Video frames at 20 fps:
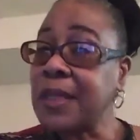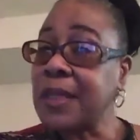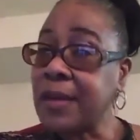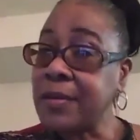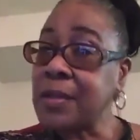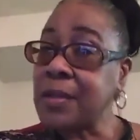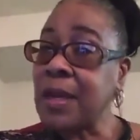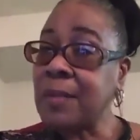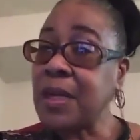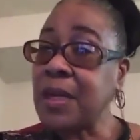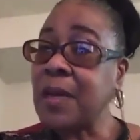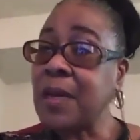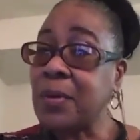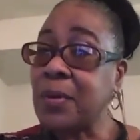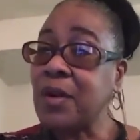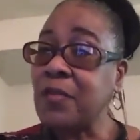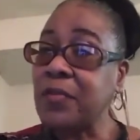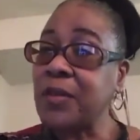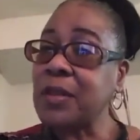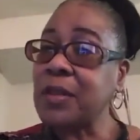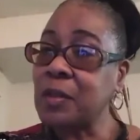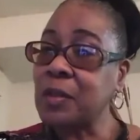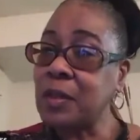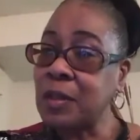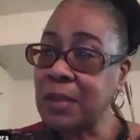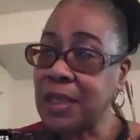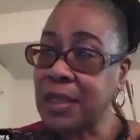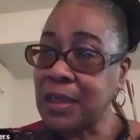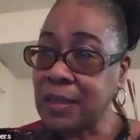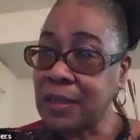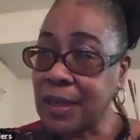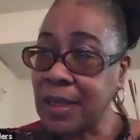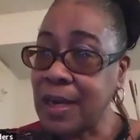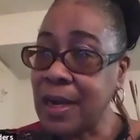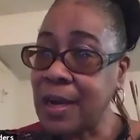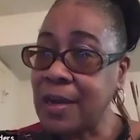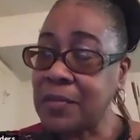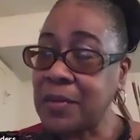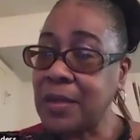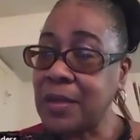Now, I'm not perfect, so let me get that
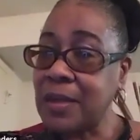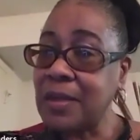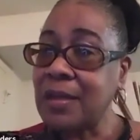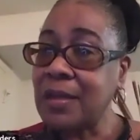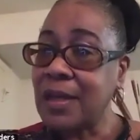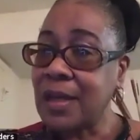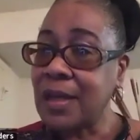out there.